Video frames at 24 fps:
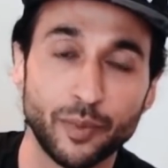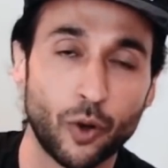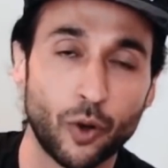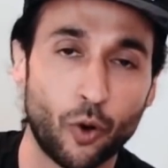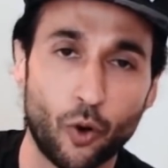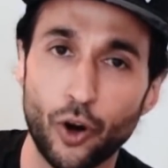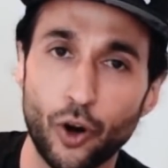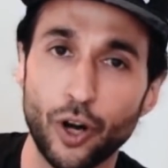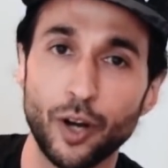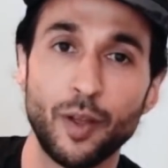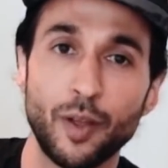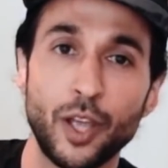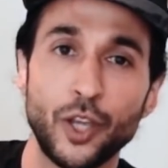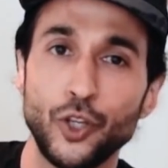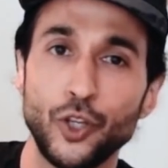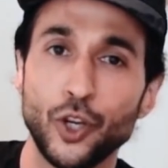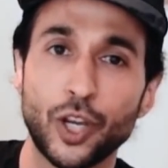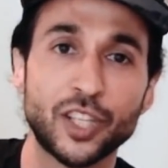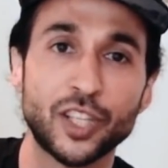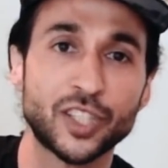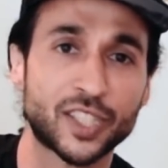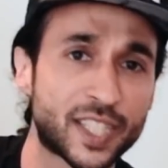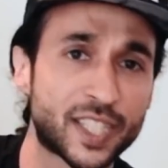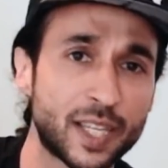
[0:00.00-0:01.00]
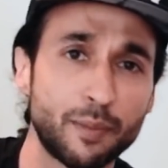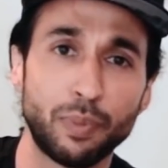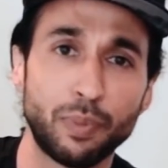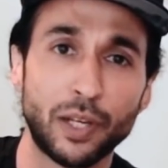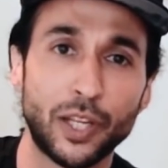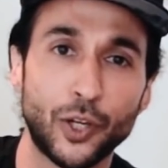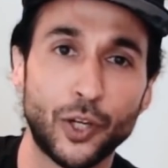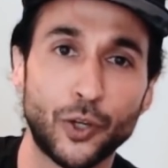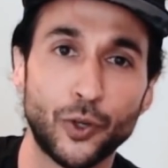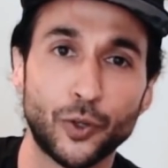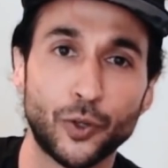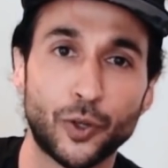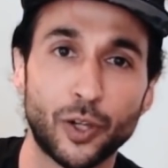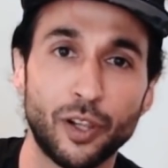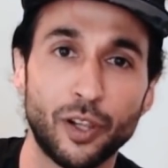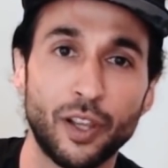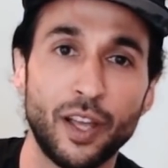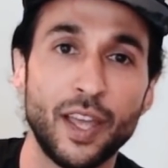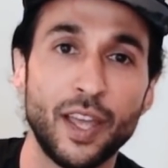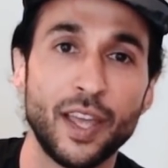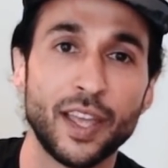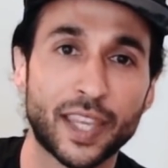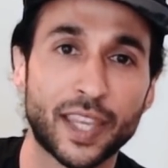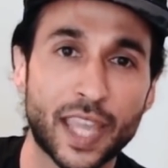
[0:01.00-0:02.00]
Or you can simply
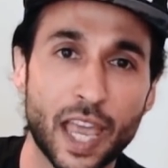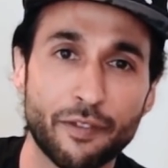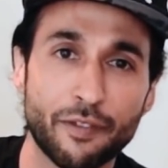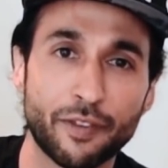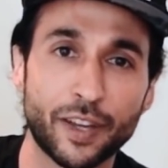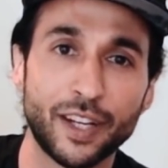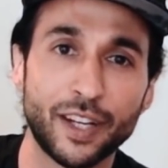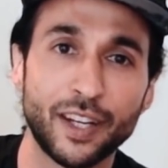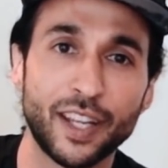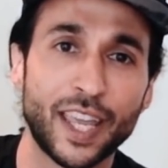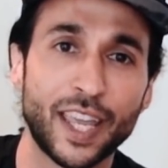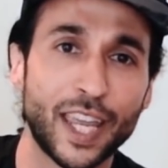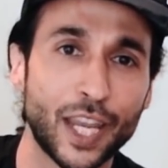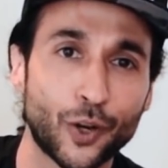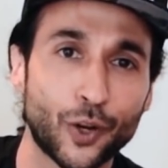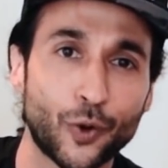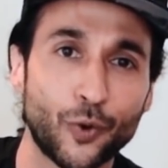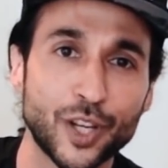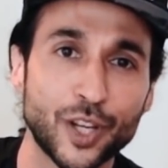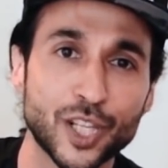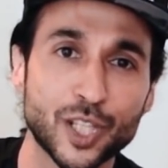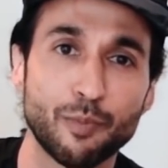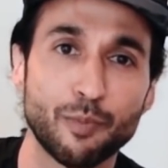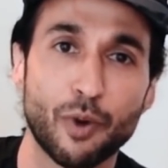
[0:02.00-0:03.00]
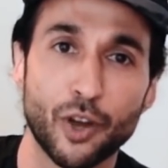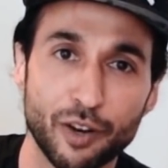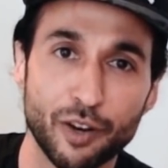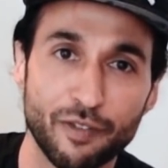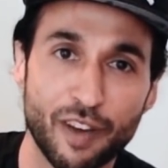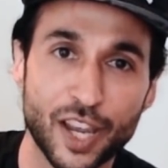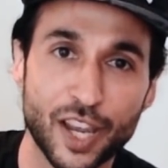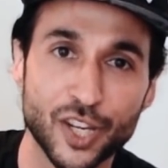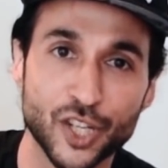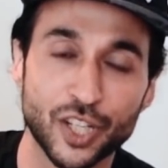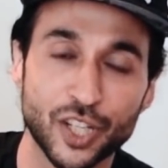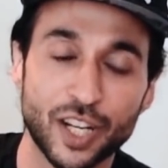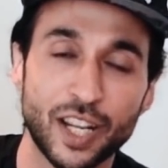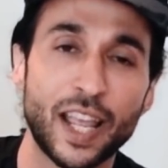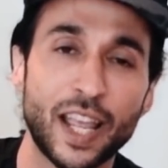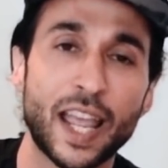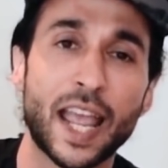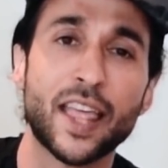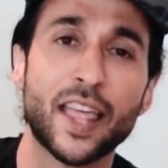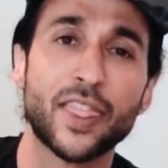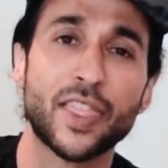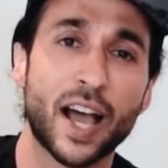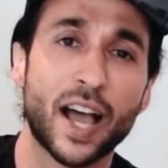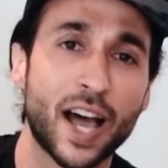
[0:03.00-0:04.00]
Google Kevin Increase Motivation
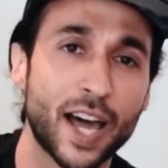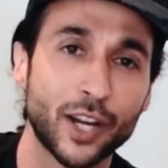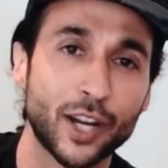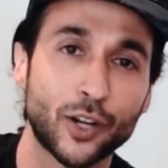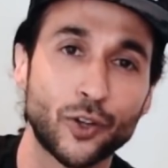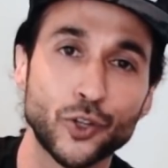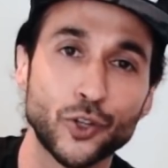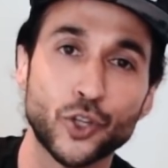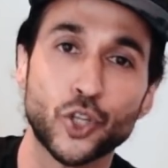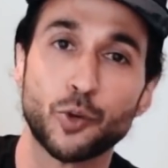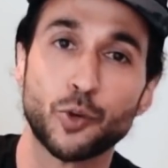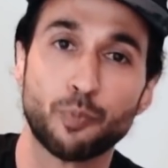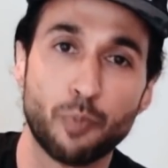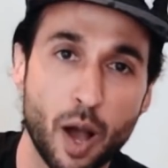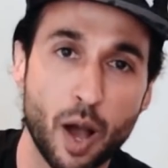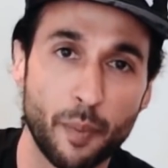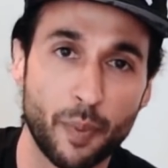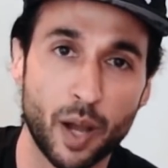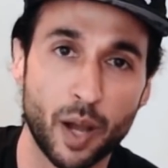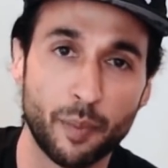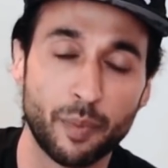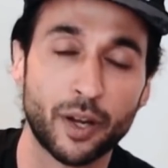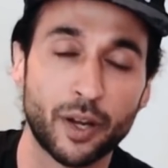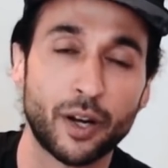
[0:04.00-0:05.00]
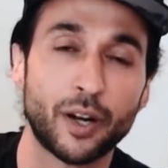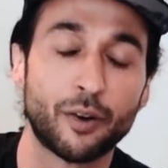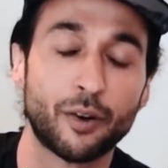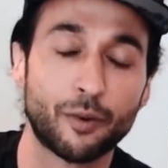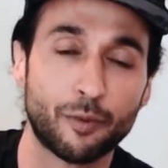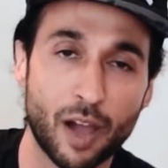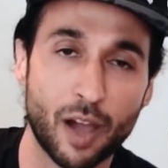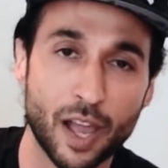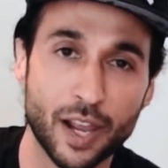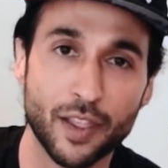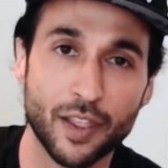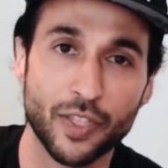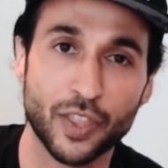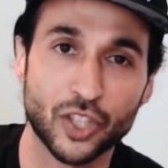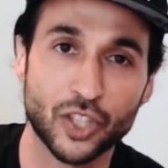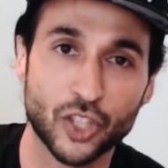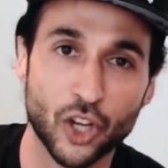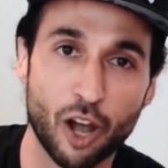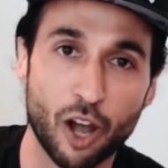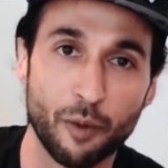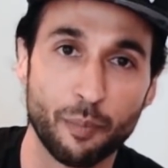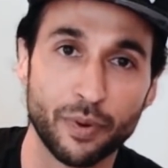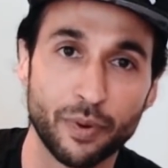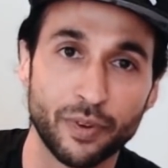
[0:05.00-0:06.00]
and the article should pop up right at the
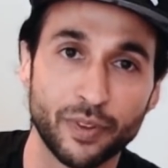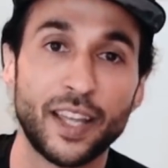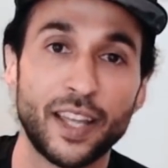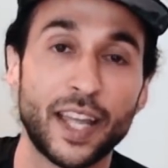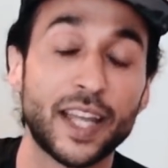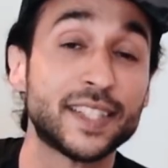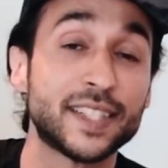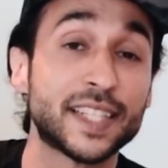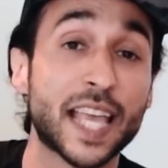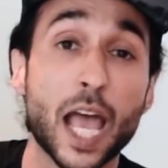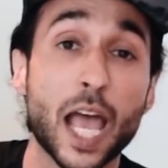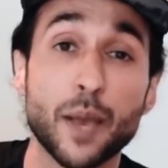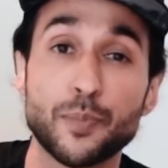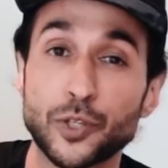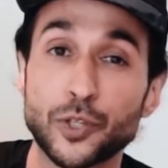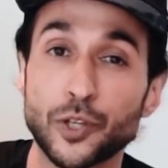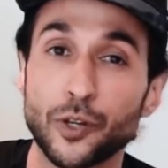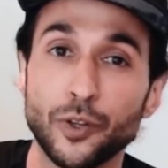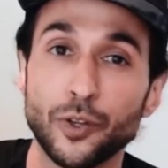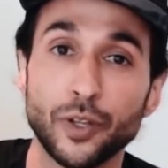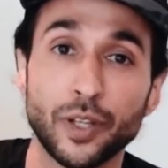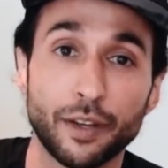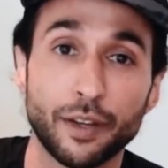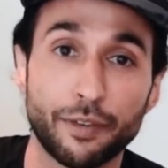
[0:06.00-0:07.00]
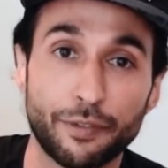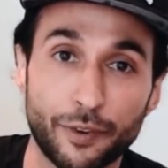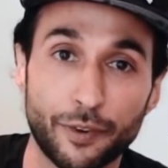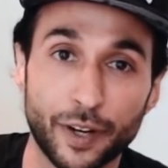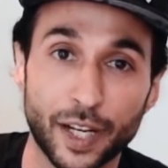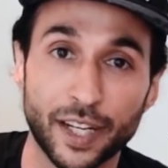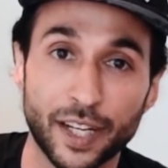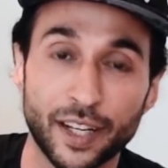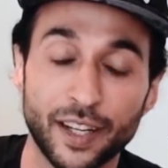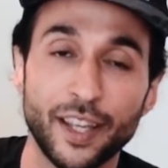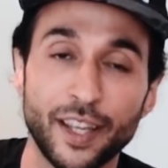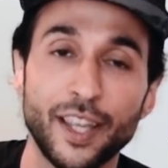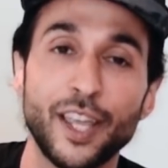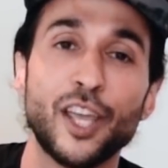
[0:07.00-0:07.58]
top. It's absolutely free.